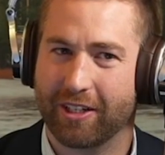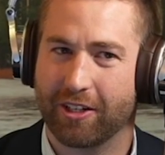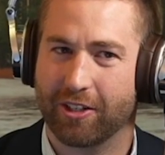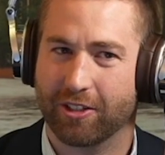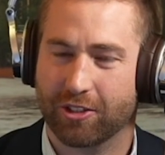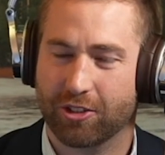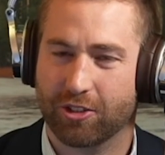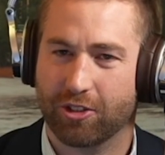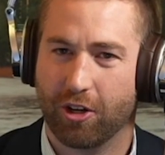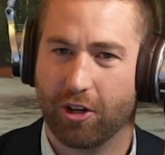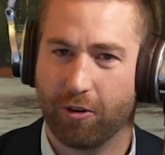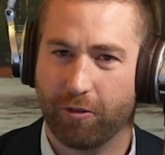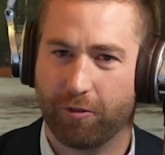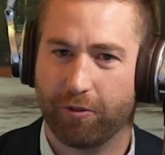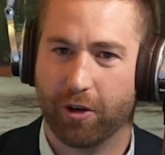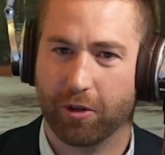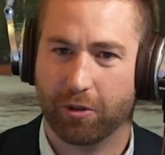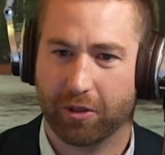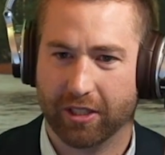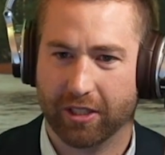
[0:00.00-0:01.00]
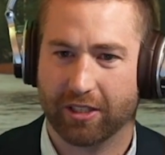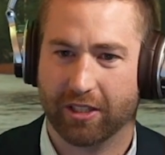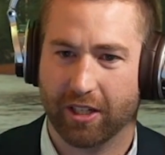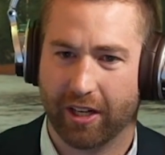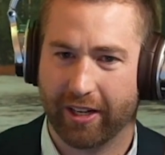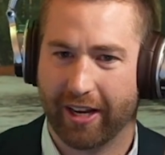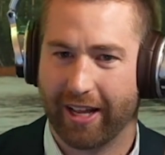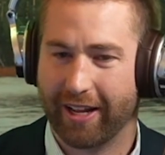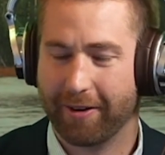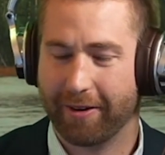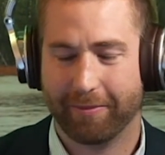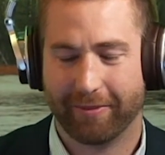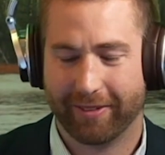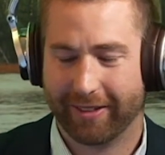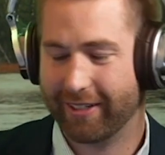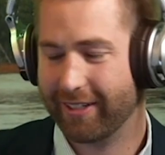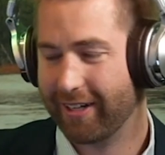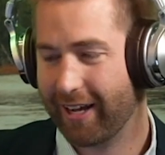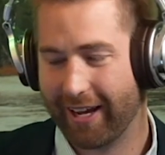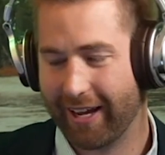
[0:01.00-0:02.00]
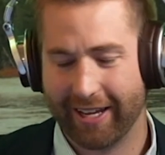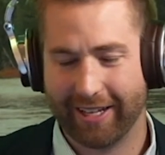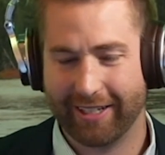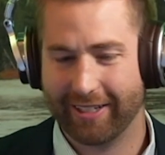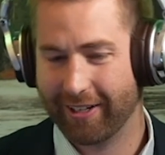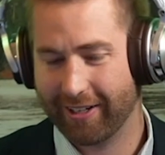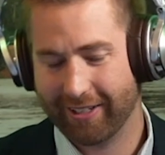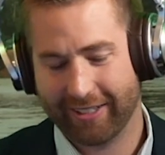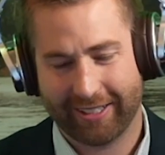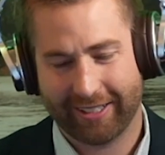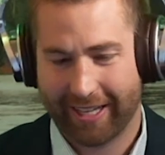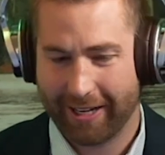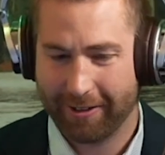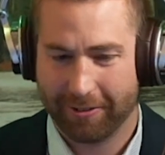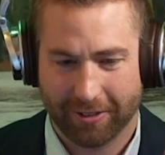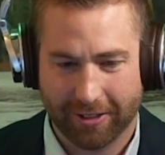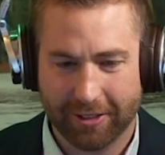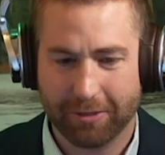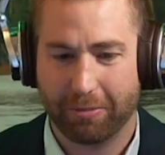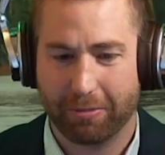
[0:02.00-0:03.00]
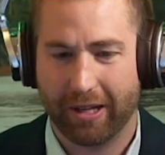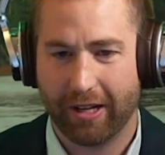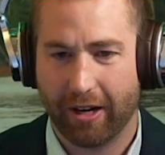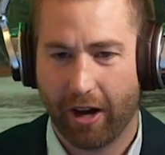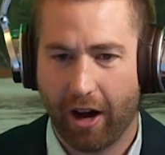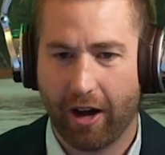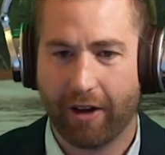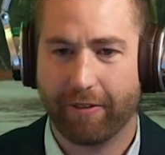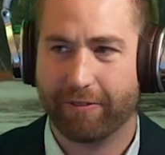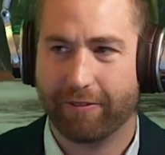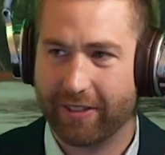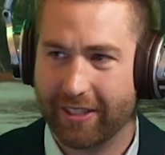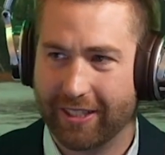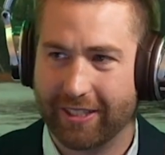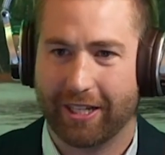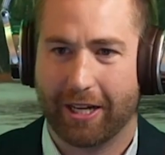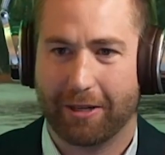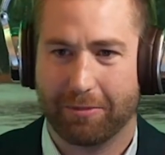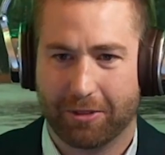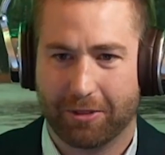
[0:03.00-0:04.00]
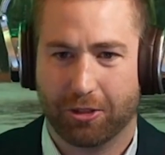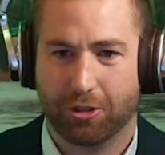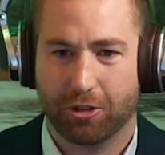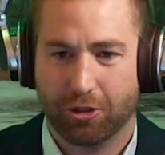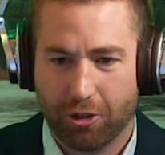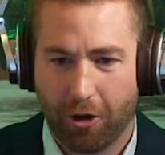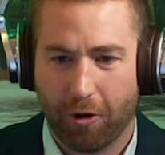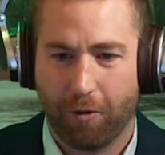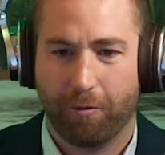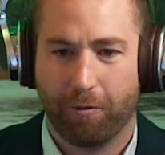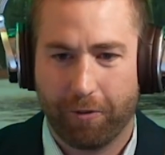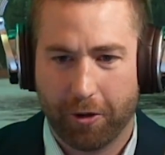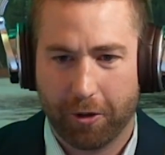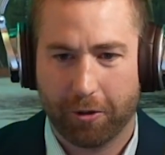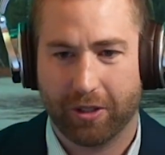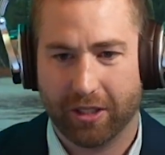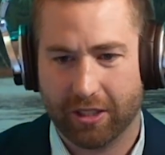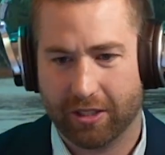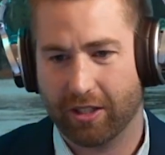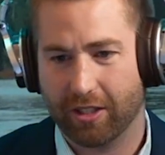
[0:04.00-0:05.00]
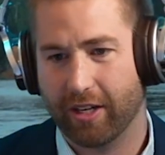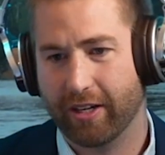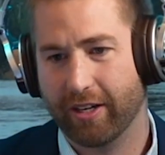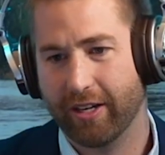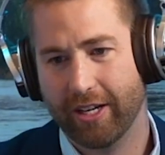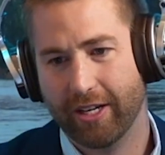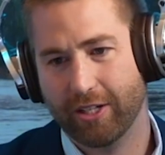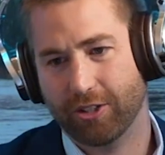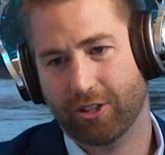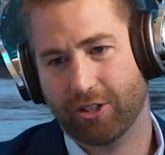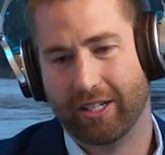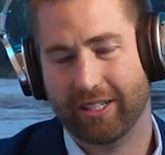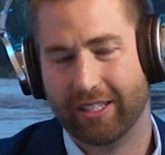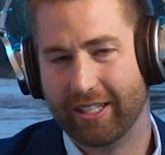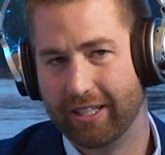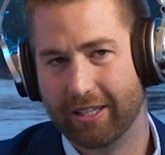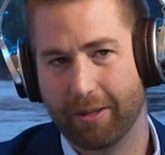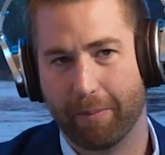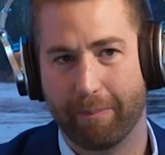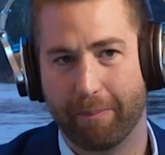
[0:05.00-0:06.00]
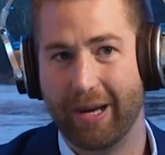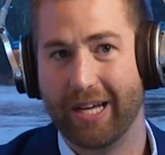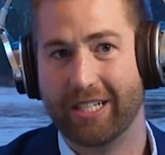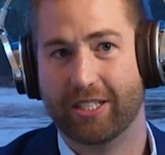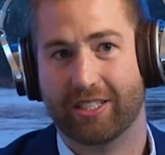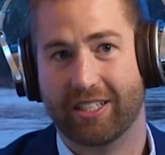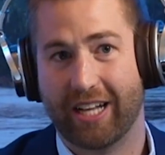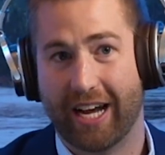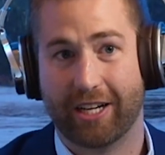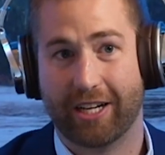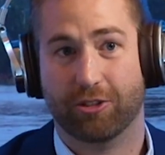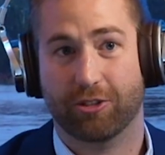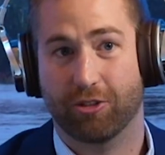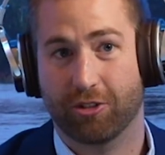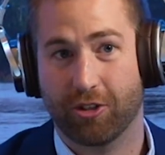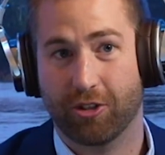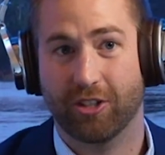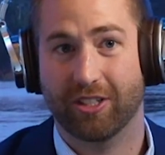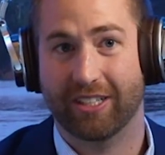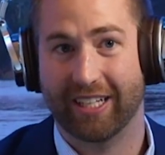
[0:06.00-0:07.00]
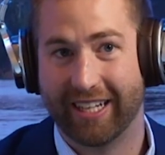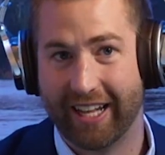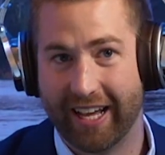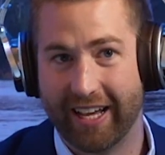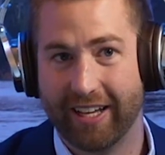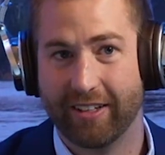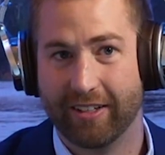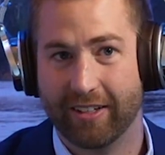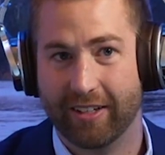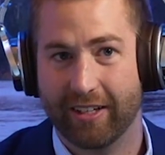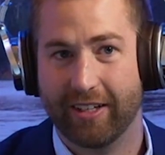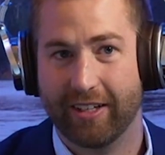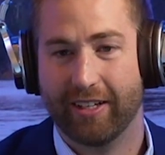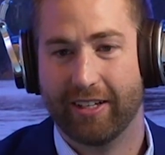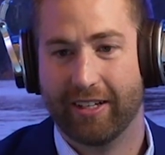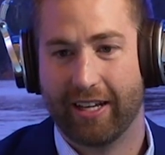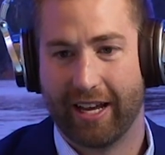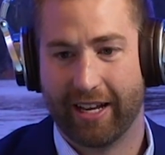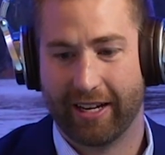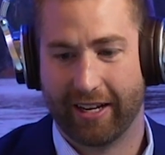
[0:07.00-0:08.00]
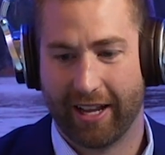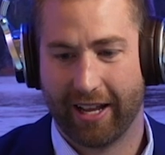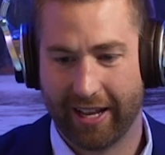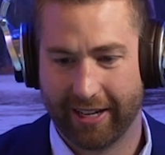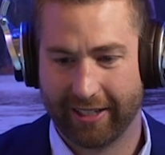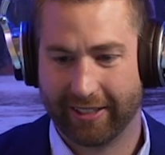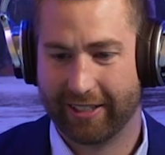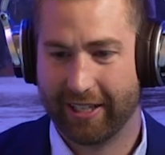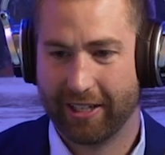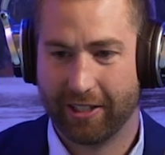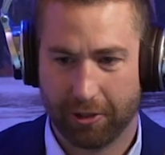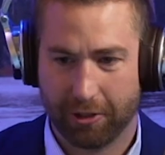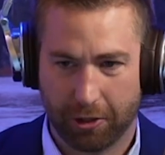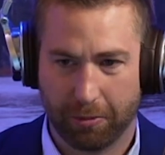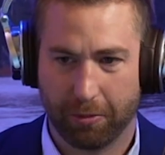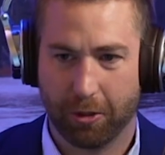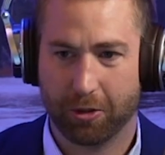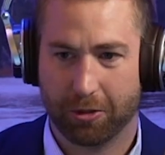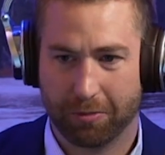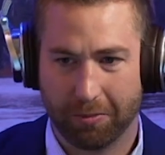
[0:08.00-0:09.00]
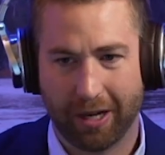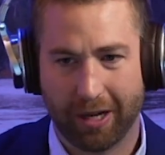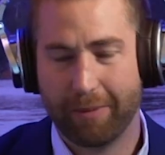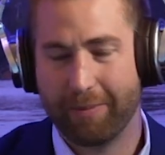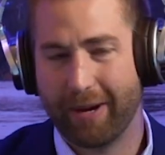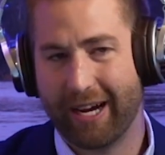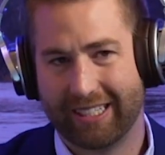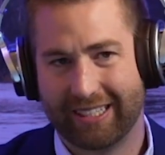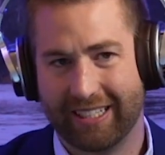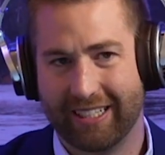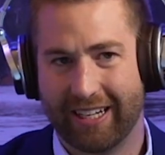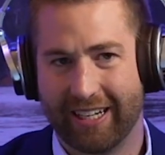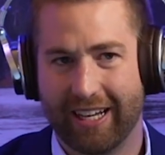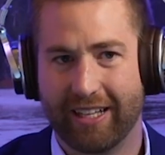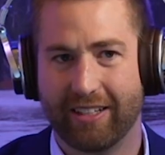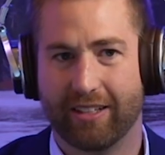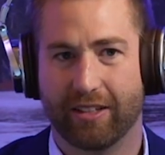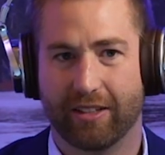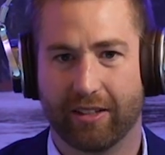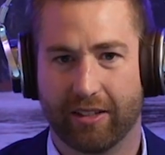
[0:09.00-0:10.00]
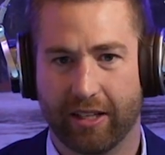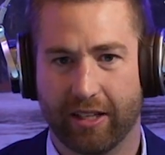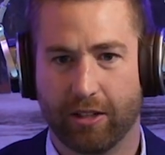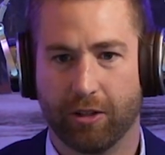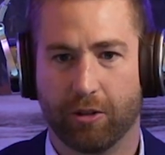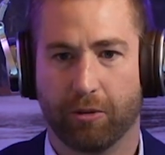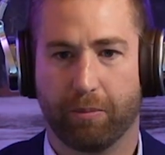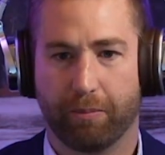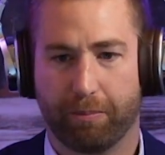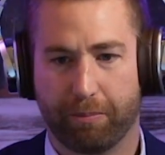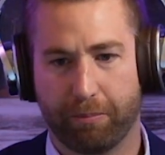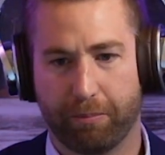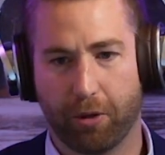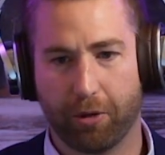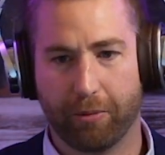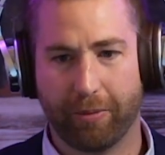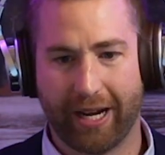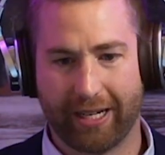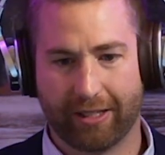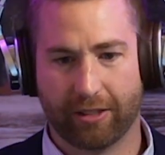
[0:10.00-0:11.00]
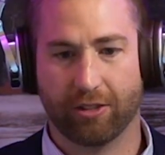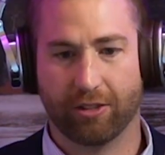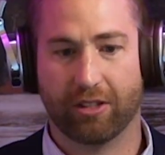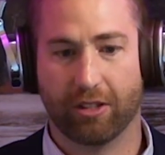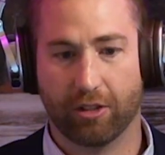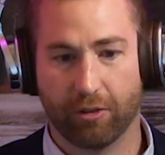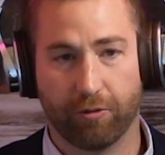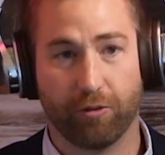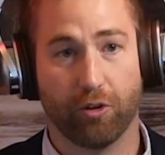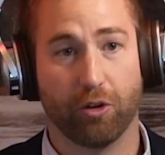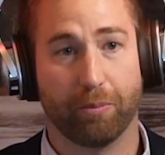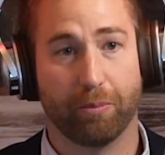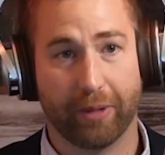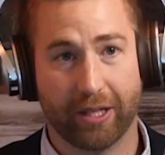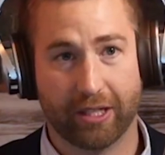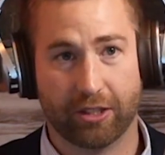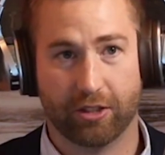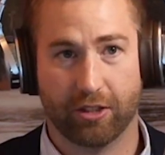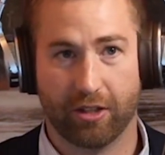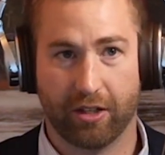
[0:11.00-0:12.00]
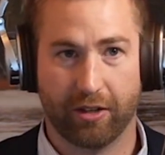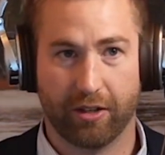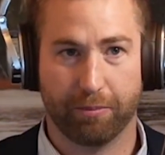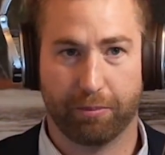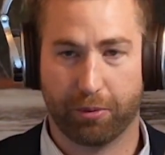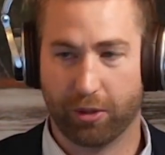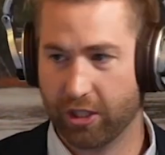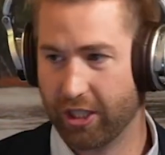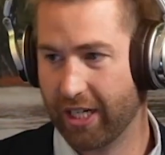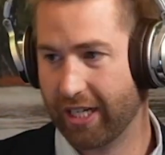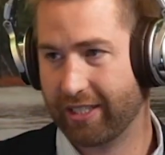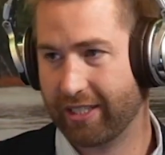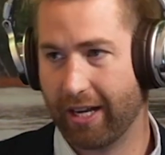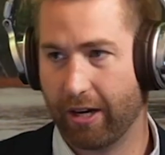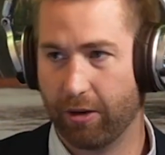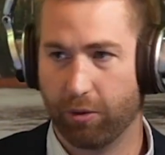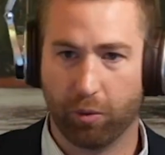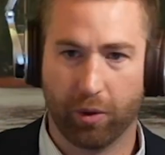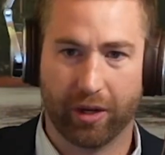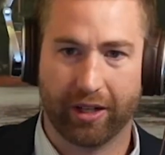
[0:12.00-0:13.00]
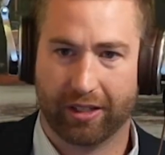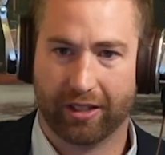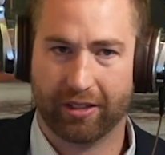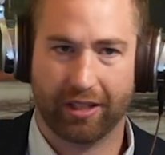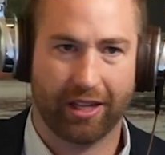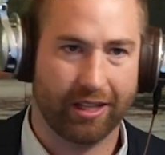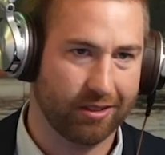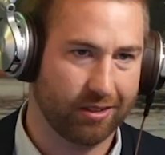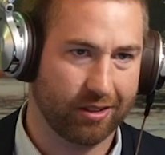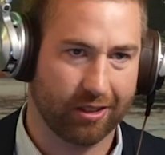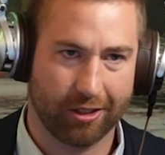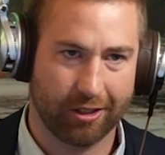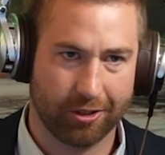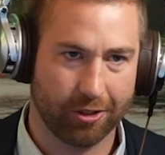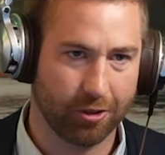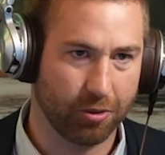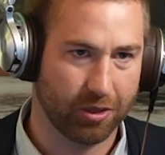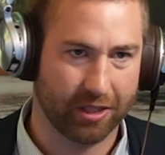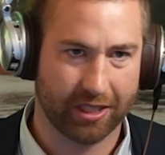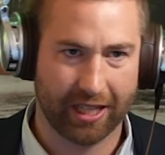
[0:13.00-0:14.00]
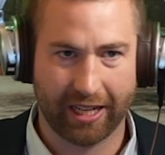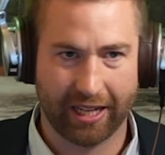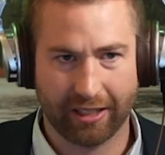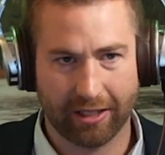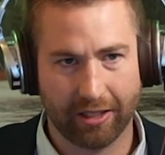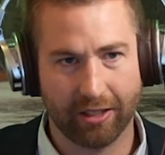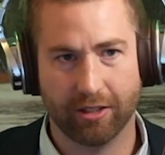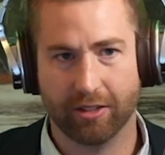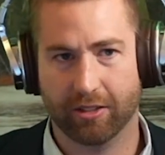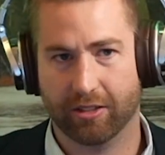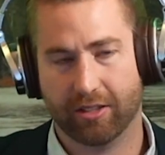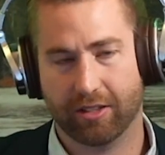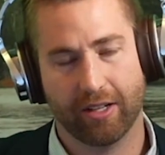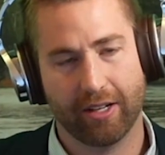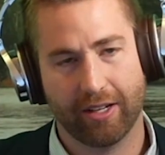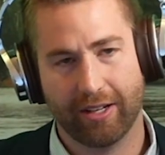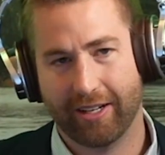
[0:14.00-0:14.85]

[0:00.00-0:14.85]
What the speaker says: are so focused on, and I'm not hating on accountants, but oftentimes they're so focused on trying to get the best tax return today and get the most money back today that they don't pull back and look at the full picture and project out what a client's going to do in 10 years.